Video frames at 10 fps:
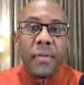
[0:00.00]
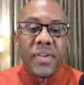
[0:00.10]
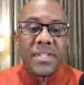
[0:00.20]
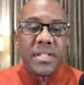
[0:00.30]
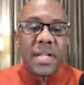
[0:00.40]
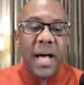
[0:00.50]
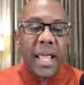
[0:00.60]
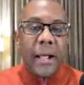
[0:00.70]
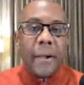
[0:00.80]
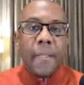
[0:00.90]
This is not
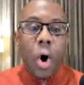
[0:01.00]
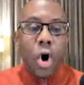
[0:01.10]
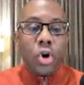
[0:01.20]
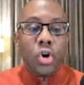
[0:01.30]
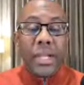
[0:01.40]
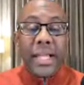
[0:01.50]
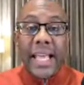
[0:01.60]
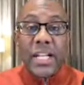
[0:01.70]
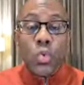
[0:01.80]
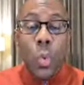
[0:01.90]
an article
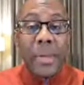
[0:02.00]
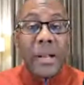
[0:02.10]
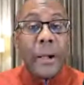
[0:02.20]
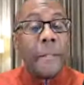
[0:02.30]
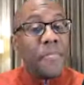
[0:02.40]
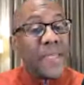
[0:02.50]
against women.